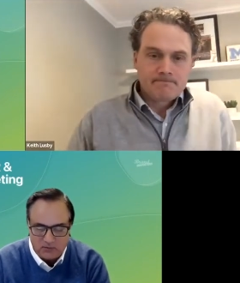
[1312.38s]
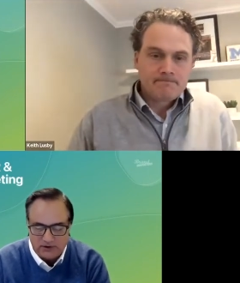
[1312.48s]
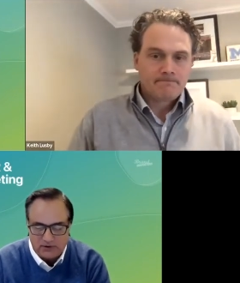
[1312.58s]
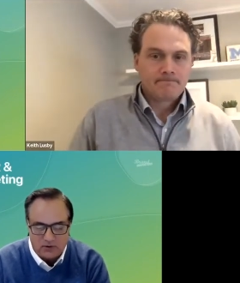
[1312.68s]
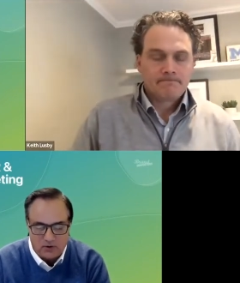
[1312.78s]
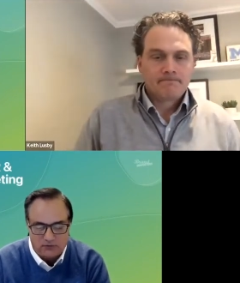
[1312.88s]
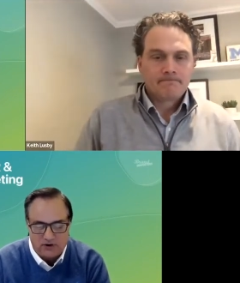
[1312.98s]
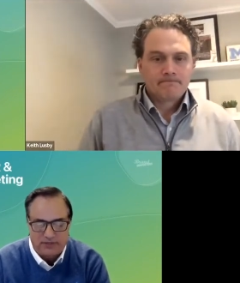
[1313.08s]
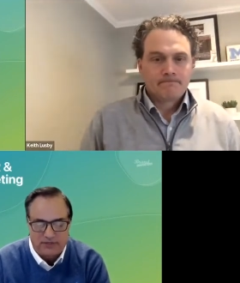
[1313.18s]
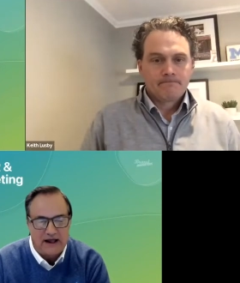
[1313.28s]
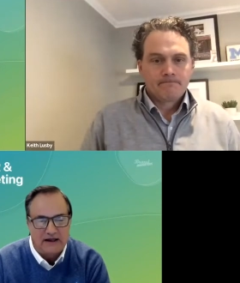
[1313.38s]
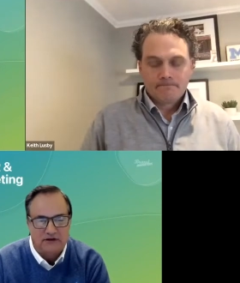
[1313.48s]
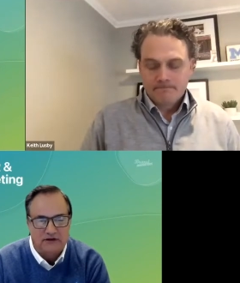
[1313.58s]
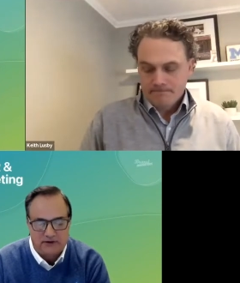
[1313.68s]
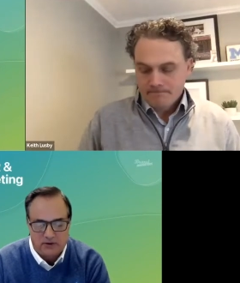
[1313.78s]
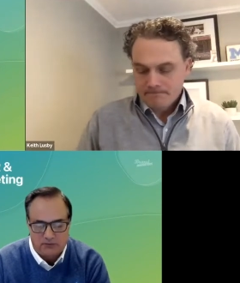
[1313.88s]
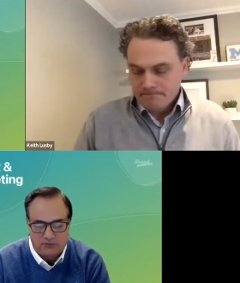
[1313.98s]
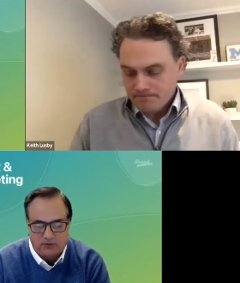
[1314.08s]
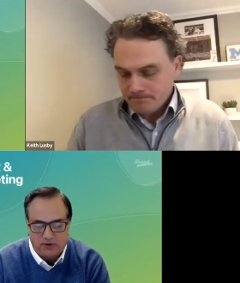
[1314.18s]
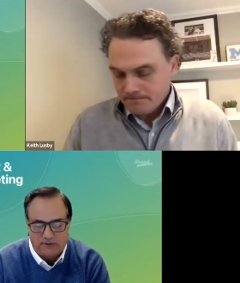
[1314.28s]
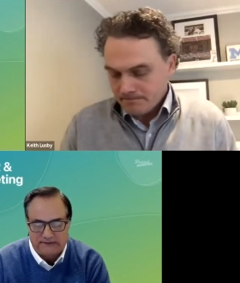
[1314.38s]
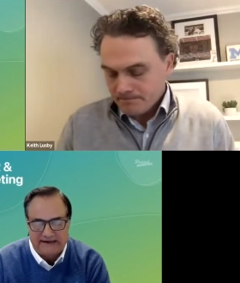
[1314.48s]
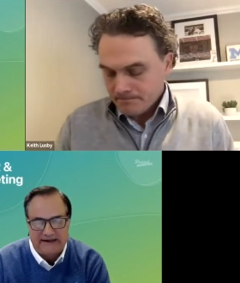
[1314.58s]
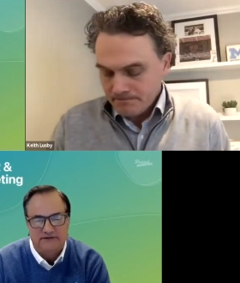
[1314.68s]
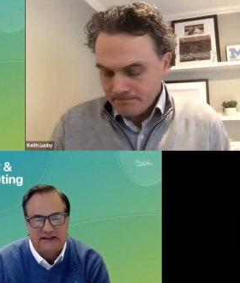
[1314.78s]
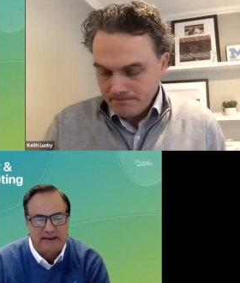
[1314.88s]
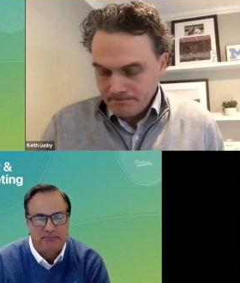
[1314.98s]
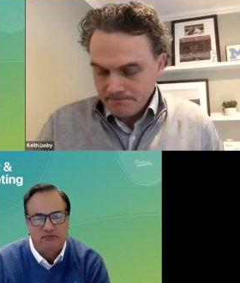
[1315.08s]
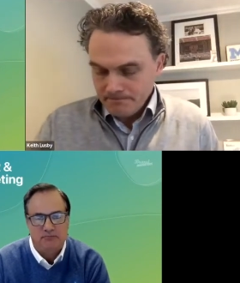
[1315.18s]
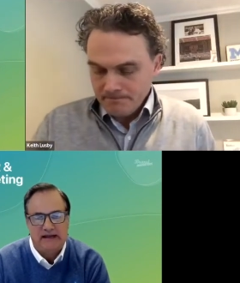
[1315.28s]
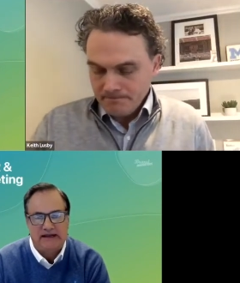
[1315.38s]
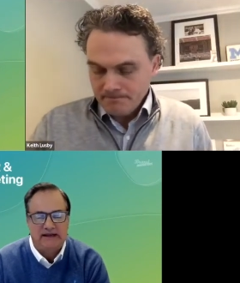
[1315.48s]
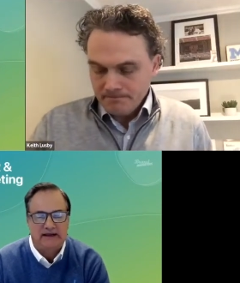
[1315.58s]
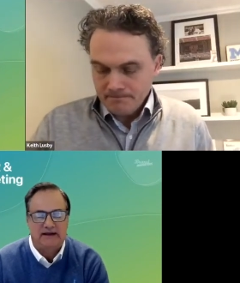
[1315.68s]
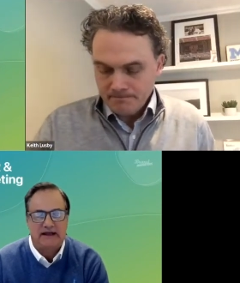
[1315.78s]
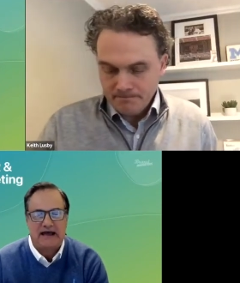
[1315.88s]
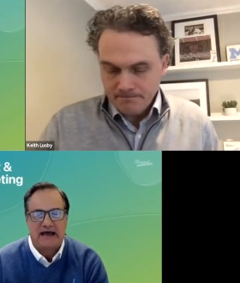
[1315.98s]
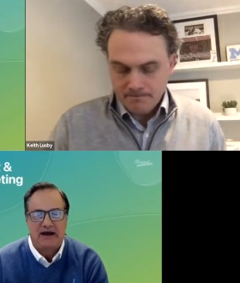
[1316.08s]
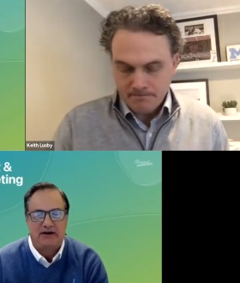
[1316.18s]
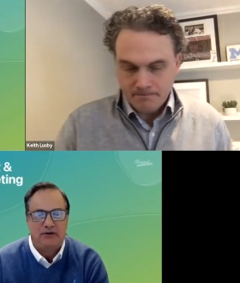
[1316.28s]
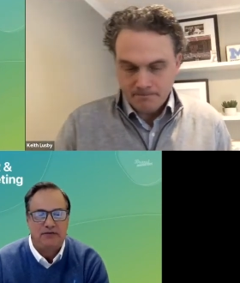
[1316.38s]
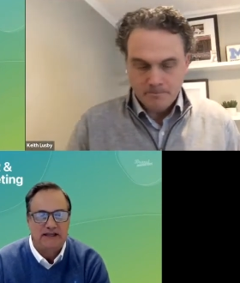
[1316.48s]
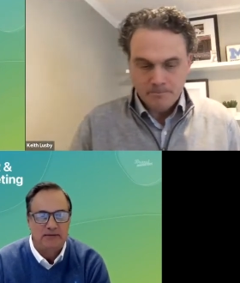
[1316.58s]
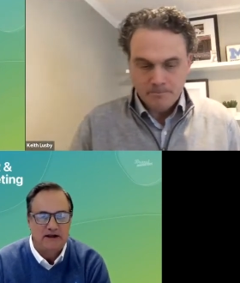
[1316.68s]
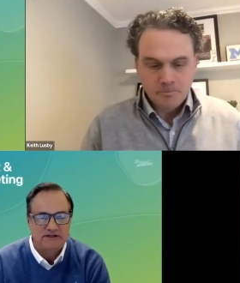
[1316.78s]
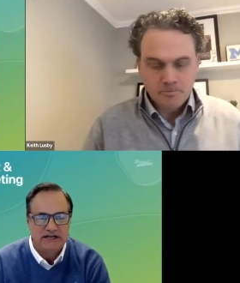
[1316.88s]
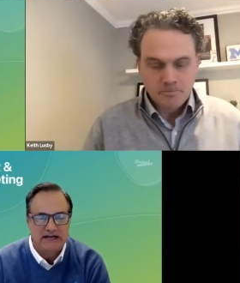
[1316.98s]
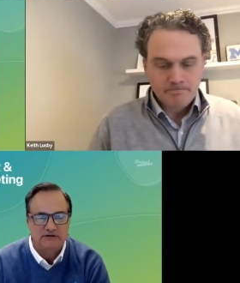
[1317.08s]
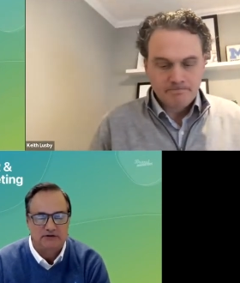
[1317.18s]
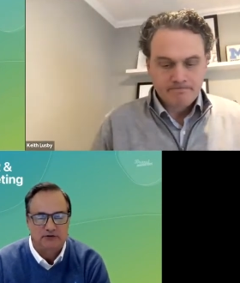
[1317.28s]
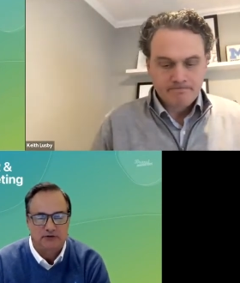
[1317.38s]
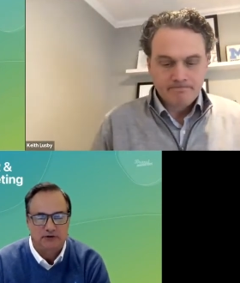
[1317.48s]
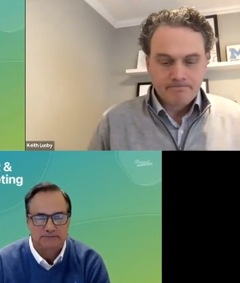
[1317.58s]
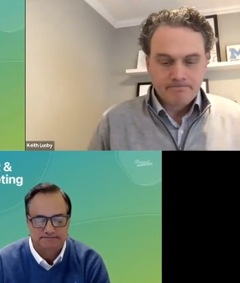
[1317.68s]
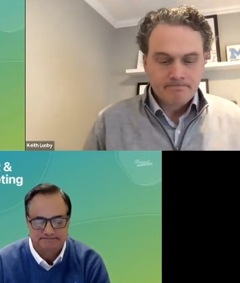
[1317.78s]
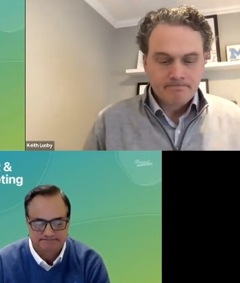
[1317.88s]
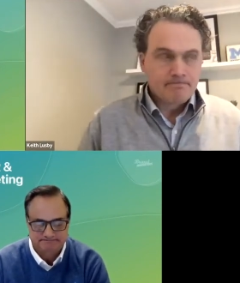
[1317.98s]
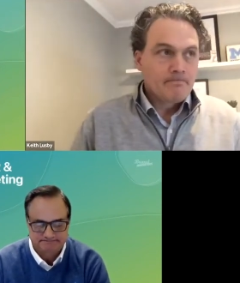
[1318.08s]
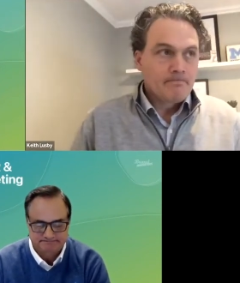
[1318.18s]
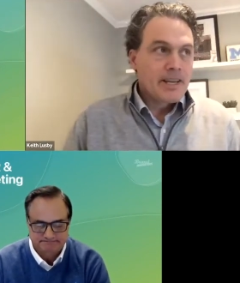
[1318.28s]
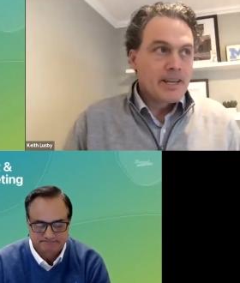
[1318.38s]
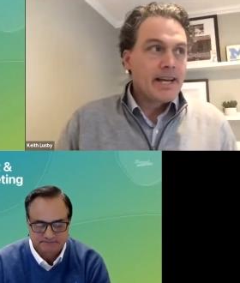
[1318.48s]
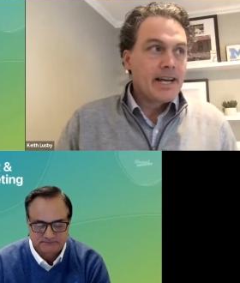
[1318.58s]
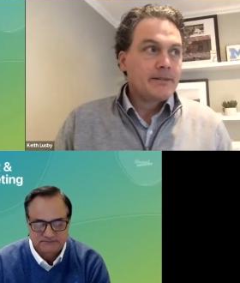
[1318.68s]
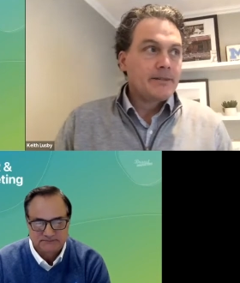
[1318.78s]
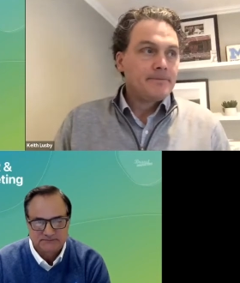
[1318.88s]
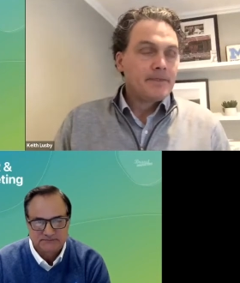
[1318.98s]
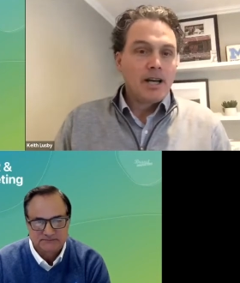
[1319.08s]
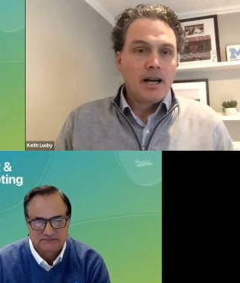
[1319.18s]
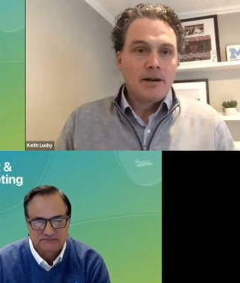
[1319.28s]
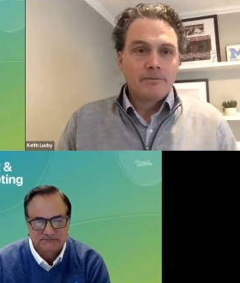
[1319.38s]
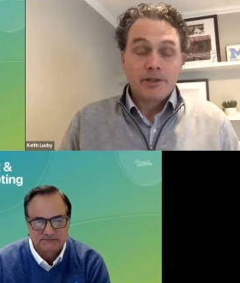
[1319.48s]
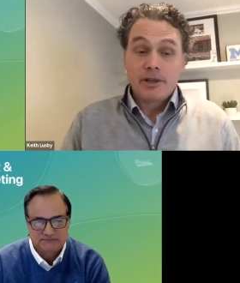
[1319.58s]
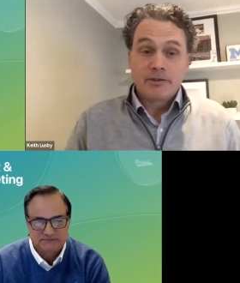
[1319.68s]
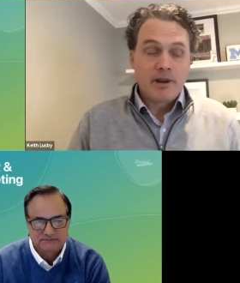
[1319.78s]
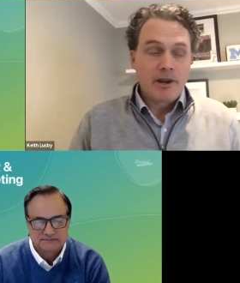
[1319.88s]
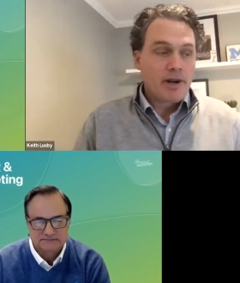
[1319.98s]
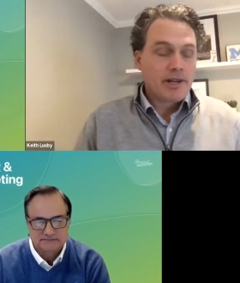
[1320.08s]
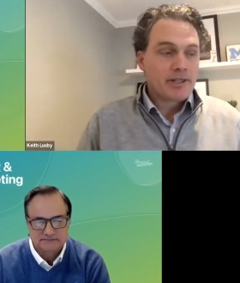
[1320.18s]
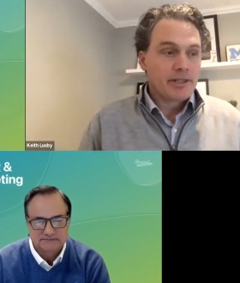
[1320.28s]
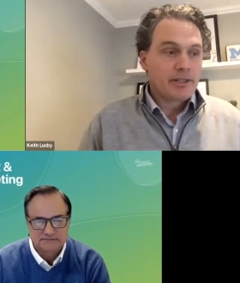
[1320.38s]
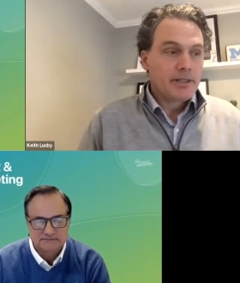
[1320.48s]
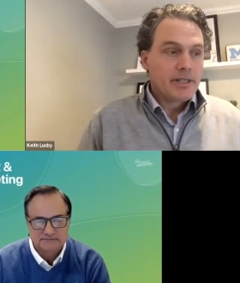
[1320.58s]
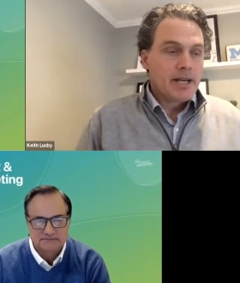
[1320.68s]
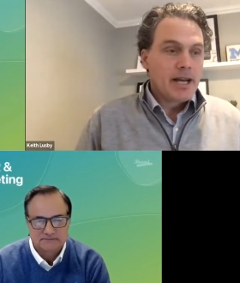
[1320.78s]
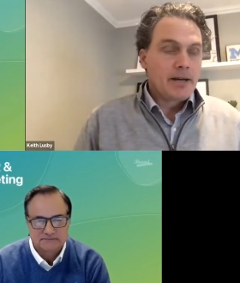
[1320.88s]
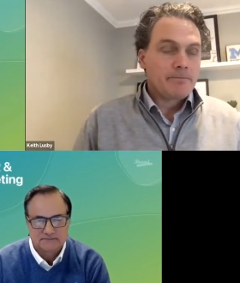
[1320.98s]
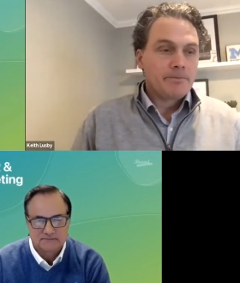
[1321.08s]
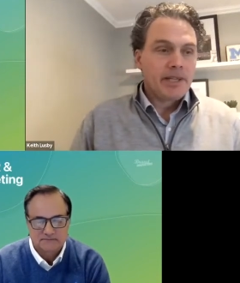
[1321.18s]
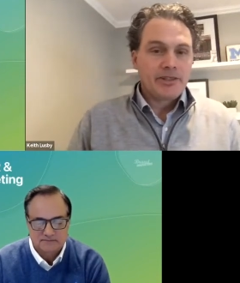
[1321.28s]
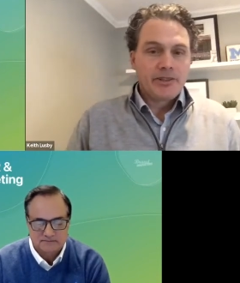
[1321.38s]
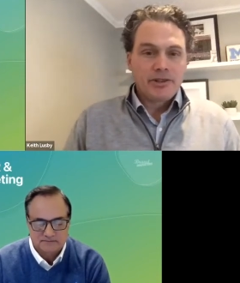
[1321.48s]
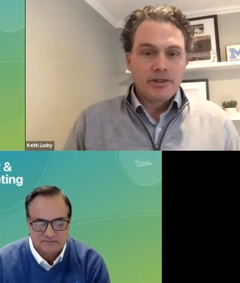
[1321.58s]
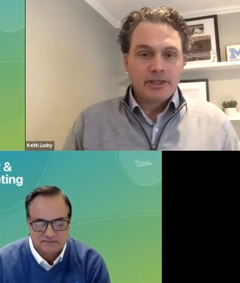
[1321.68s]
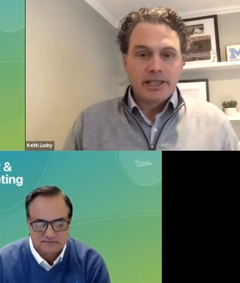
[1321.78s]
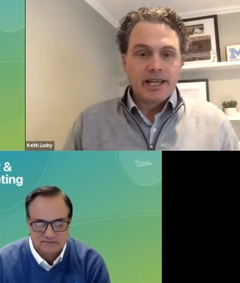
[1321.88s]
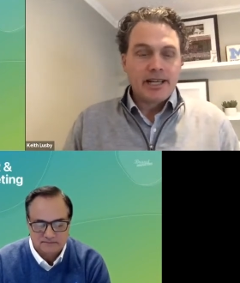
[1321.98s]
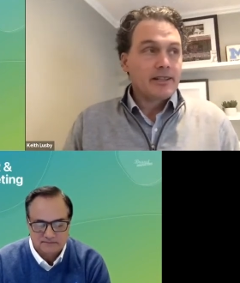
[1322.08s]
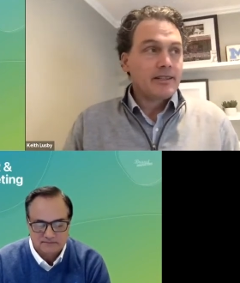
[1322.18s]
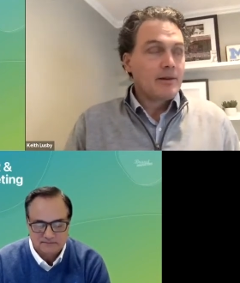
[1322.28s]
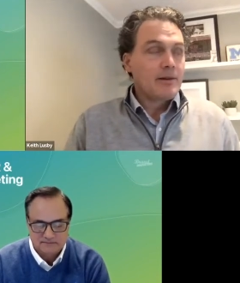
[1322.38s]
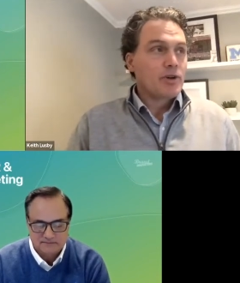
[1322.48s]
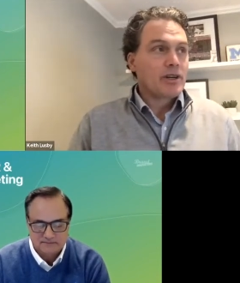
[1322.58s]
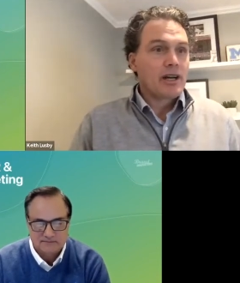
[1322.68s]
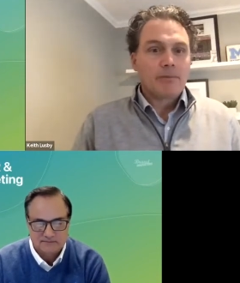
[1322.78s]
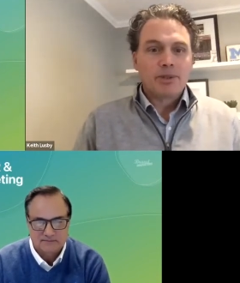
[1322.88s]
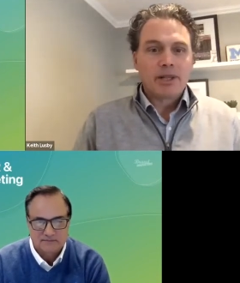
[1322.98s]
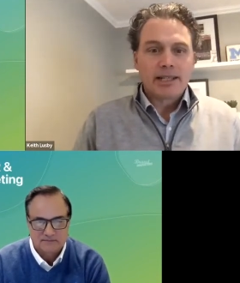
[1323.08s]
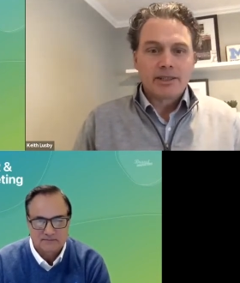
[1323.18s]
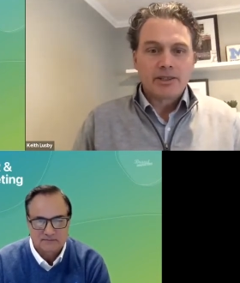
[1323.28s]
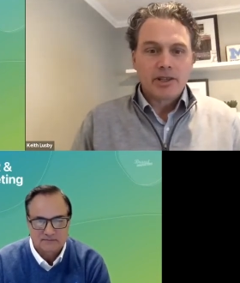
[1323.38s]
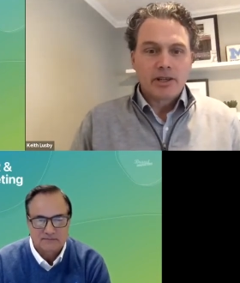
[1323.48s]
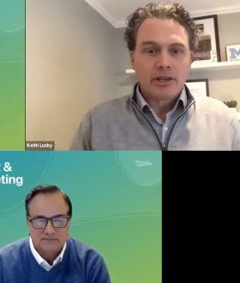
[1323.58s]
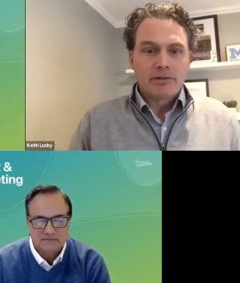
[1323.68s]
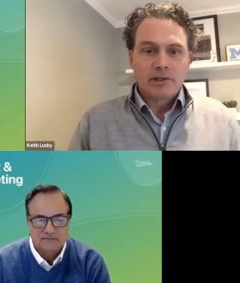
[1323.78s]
Speaker 1: are your overall thoughts on the overall landscape of media and how, how do you think it might change in the future?
Speaker 2: Yeah, um, no, it's a great question. Um, it's certainly getting a lot more complex, you know, and